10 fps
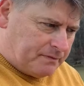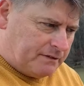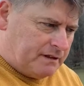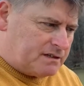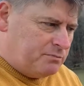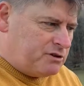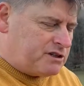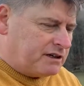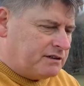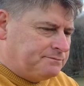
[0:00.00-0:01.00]
This
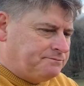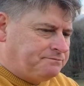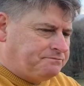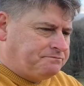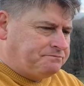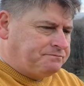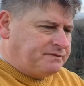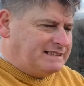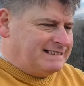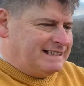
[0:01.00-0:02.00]
music,
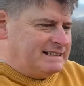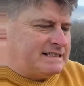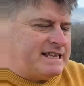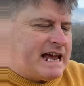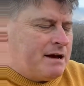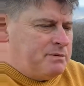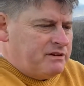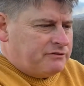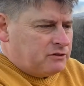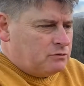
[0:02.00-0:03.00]
there's the ebb and the
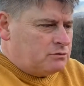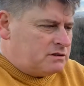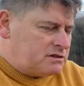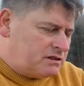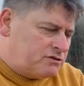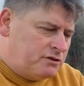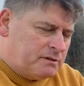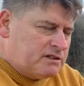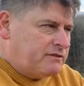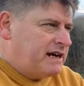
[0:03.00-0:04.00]
flow. There's too
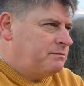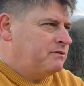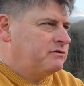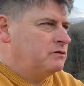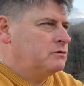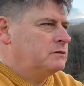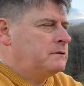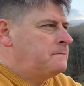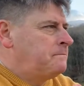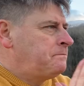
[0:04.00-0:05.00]
much of an ebb and flow,
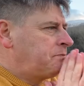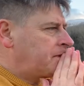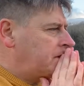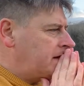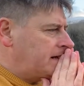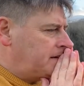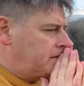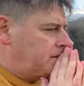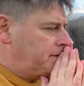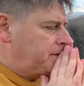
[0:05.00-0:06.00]

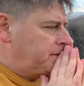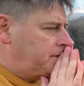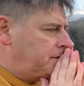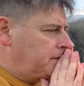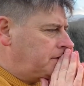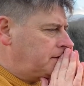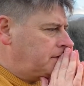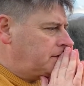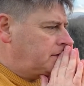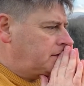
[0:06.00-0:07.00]
and
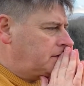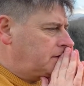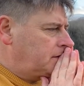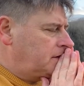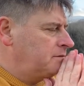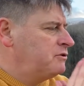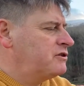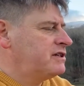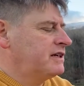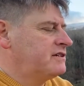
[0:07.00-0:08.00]
the
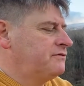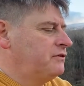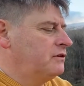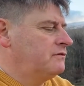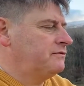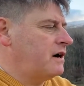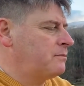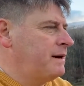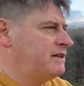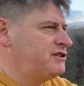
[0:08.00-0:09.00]
music is full of
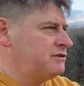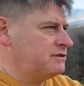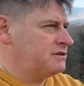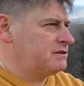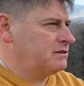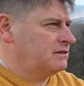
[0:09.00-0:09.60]
arpeggios.